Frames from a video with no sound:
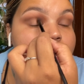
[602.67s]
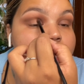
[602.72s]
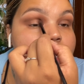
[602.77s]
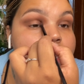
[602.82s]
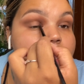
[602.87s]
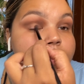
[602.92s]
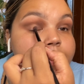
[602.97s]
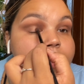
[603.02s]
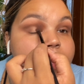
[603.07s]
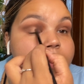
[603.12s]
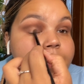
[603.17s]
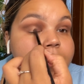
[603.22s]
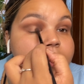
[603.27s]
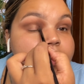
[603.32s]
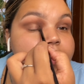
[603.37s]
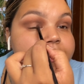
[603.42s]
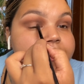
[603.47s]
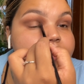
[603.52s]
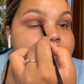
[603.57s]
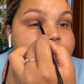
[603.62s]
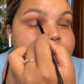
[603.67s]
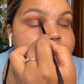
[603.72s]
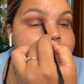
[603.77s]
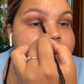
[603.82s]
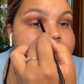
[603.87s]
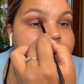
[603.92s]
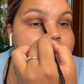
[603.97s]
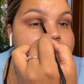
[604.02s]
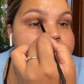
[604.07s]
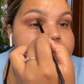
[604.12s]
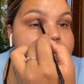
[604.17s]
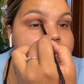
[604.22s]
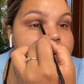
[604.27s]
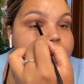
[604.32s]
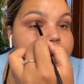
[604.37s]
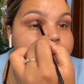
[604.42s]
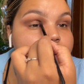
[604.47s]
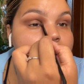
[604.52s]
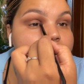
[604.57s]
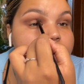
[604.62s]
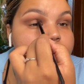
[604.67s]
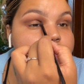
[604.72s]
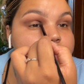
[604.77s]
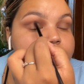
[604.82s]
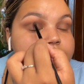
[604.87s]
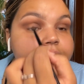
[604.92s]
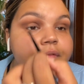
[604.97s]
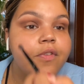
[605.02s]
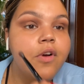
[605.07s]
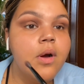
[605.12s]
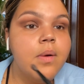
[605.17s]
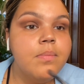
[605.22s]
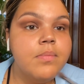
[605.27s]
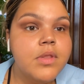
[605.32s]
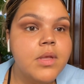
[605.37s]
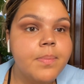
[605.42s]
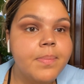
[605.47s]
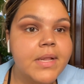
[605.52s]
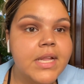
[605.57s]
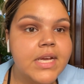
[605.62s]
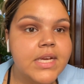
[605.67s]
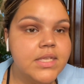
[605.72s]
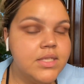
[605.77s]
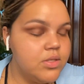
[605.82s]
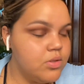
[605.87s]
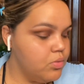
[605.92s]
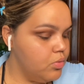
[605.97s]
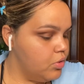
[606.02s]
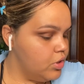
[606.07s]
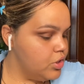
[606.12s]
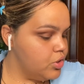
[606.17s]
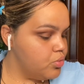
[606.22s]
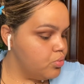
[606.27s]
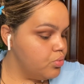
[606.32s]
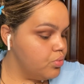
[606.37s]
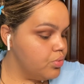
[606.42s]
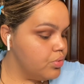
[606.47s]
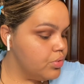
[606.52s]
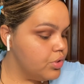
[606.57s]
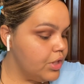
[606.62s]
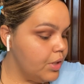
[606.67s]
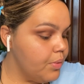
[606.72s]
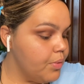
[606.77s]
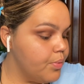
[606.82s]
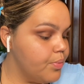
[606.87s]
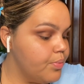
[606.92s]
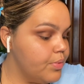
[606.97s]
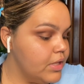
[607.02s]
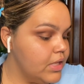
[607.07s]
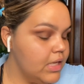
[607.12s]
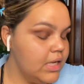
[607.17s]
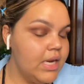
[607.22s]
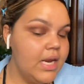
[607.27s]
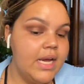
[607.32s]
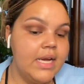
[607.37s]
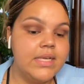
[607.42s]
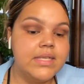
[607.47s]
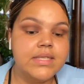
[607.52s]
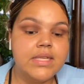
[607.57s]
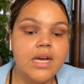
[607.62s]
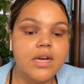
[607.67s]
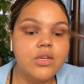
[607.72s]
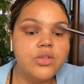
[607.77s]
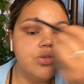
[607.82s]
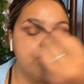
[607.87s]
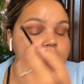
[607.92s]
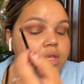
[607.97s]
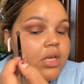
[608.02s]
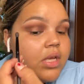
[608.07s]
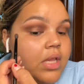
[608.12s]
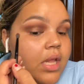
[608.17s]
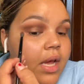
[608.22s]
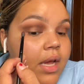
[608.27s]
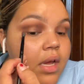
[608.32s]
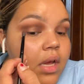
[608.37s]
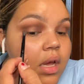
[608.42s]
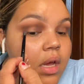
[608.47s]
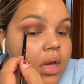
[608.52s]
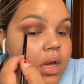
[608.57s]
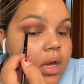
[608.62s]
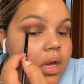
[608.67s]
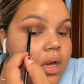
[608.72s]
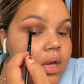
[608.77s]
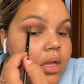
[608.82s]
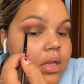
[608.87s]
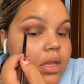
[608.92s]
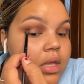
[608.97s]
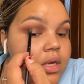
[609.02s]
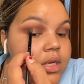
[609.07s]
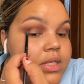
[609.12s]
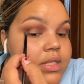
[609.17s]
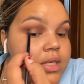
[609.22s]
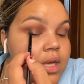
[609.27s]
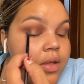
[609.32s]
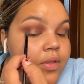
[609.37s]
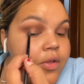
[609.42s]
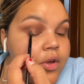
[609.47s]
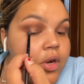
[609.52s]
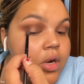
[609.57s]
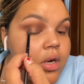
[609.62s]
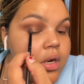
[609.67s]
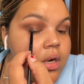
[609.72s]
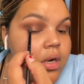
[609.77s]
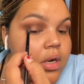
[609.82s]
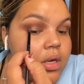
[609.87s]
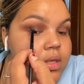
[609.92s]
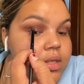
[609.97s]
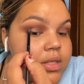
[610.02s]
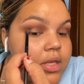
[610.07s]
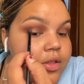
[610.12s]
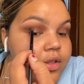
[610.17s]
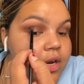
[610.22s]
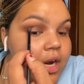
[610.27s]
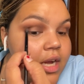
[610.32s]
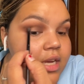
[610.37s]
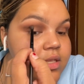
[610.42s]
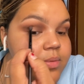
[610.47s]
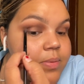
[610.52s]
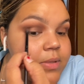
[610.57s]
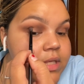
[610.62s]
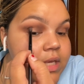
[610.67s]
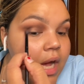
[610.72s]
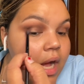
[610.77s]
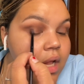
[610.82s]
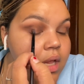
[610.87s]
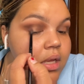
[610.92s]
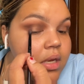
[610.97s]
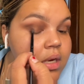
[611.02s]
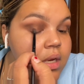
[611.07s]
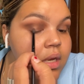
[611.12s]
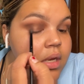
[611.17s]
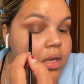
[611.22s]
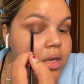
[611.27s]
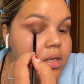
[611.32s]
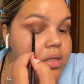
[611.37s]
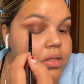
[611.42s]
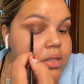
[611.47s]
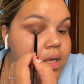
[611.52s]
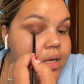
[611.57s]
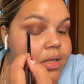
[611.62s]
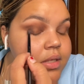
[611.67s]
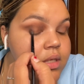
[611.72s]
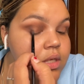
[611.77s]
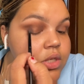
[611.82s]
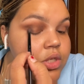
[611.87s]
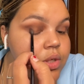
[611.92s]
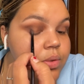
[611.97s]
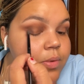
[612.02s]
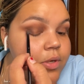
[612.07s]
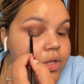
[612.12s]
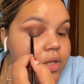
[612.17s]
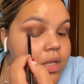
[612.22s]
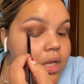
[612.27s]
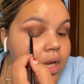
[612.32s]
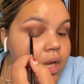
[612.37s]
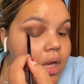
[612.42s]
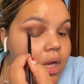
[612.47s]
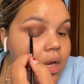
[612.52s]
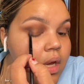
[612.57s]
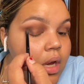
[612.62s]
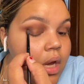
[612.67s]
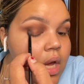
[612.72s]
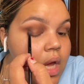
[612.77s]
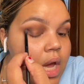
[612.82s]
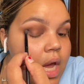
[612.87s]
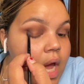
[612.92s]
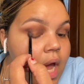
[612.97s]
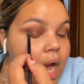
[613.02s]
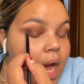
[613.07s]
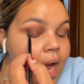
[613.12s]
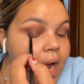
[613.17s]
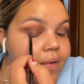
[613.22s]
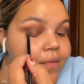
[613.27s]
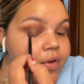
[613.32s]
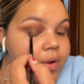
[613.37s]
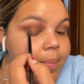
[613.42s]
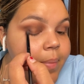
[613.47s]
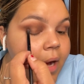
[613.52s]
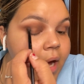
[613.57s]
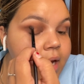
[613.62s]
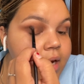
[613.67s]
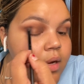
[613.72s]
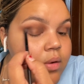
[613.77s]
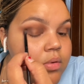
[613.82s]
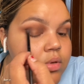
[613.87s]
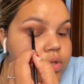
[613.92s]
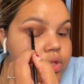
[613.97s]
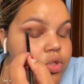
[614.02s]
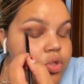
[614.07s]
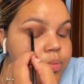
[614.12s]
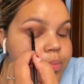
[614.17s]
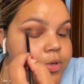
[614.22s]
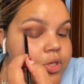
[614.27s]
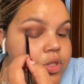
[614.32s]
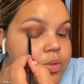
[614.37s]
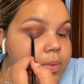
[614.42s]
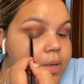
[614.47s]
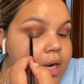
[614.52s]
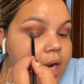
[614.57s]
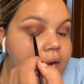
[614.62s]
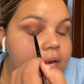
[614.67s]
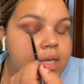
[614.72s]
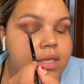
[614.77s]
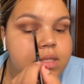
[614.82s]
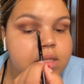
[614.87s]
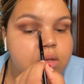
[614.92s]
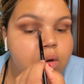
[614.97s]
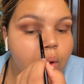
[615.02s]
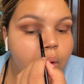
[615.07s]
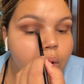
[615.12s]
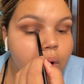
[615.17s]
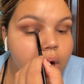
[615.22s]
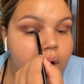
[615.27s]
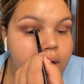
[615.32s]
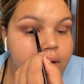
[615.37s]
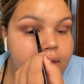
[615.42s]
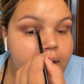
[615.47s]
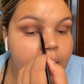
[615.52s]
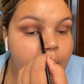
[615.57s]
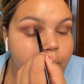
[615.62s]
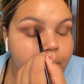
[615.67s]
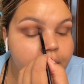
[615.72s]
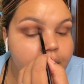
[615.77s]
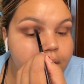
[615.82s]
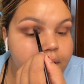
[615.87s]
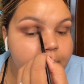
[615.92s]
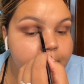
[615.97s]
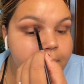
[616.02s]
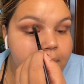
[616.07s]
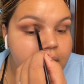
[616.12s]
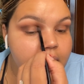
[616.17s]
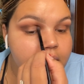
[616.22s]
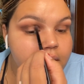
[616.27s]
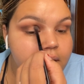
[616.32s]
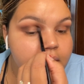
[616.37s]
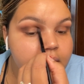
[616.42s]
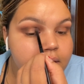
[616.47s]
the people, the few people that we did interact with from the place was, they were really nice, actually. Like, the Southern hospitality is, like, such a real thing. Everybody was super, super nice, or they weren't mean.